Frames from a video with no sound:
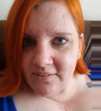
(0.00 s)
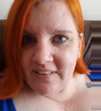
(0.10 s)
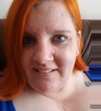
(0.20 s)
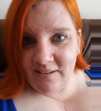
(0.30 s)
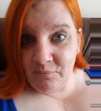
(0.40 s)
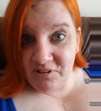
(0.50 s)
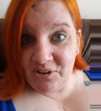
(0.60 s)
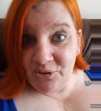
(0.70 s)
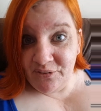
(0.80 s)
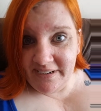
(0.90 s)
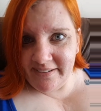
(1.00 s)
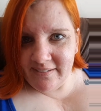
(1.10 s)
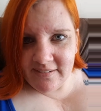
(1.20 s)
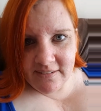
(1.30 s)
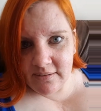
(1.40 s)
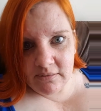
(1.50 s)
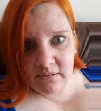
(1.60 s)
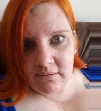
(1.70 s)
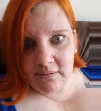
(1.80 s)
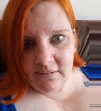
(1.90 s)
That's him snoring.
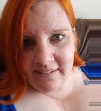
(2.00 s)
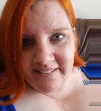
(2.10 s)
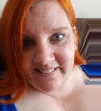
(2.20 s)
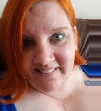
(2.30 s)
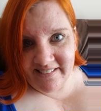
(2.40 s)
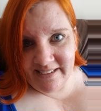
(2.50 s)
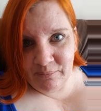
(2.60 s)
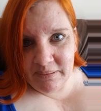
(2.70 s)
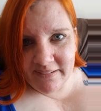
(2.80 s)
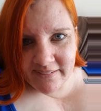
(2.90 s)
He's asleep.